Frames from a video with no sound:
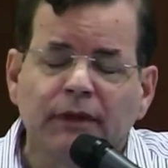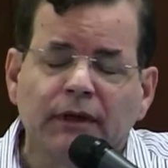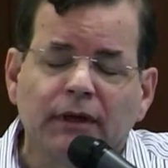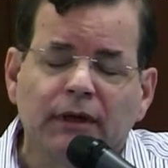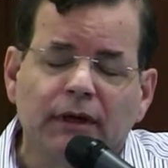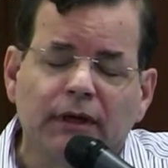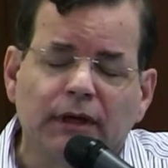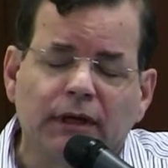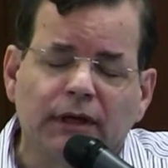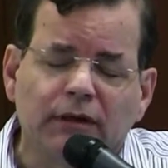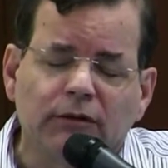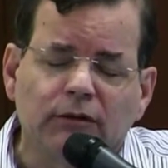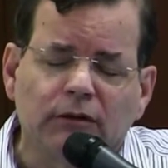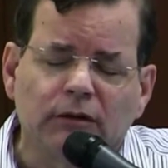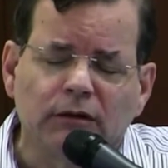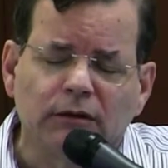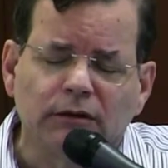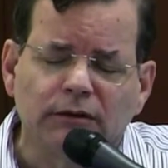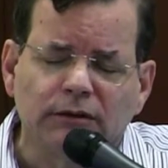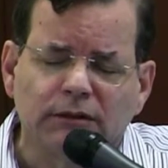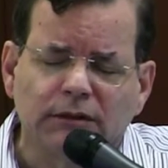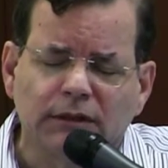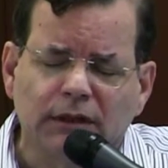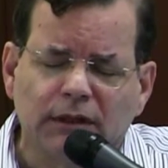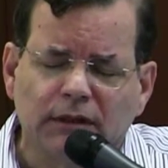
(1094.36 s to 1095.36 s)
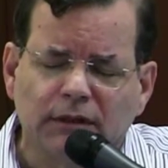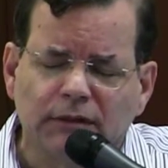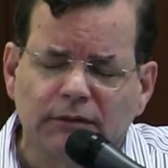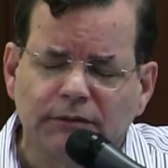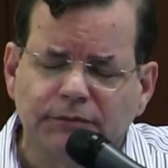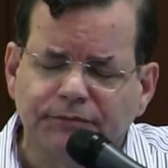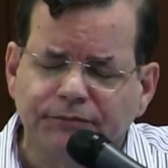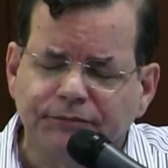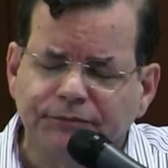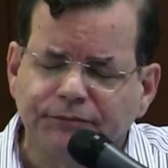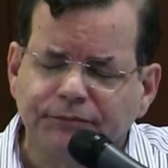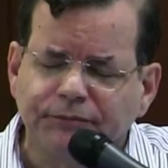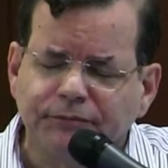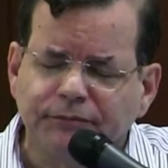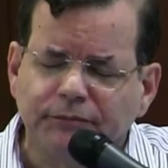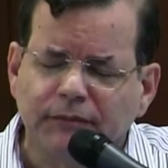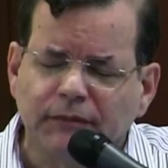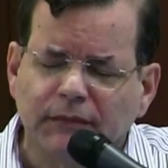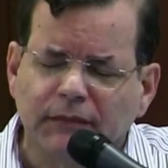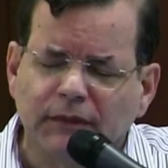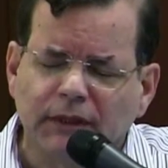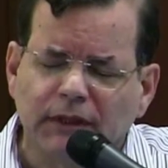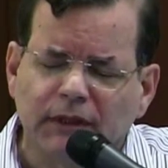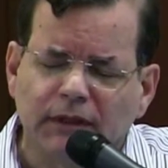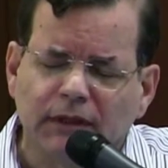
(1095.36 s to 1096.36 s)
And also,
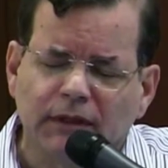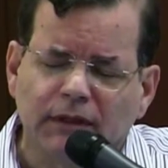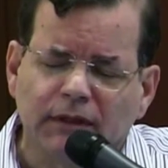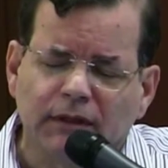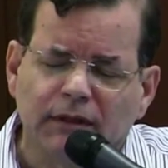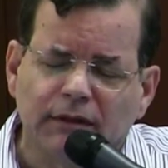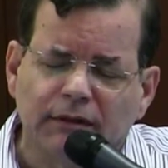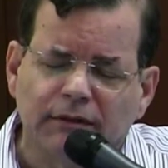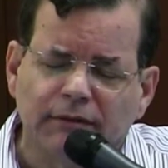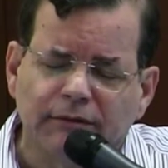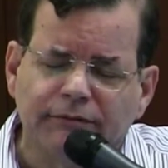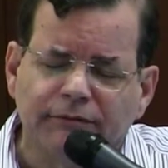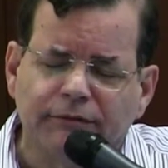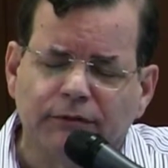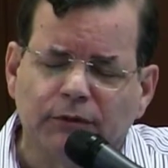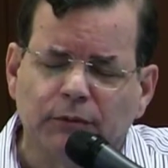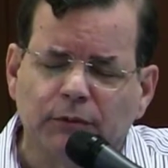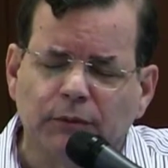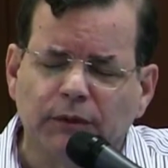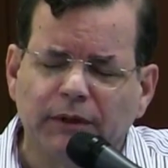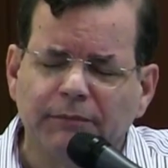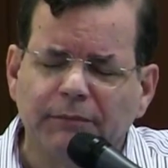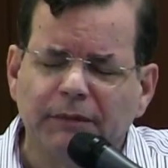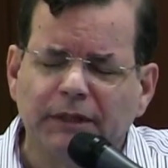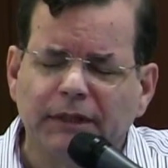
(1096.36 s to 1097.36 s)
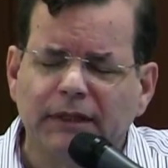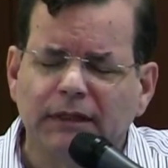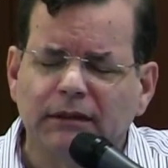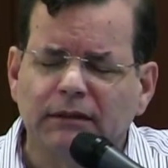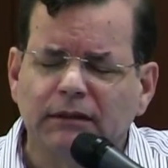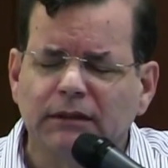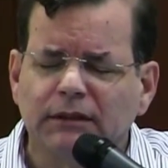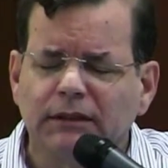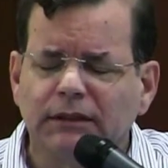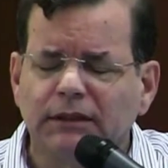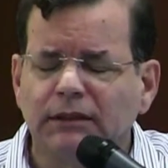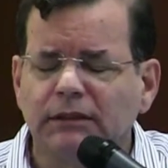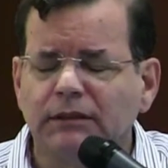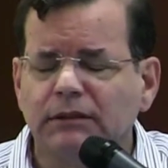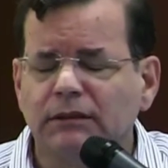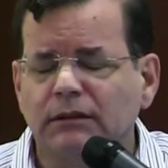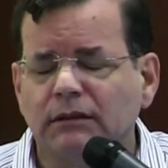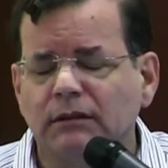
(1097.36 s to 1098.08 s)
for women at least,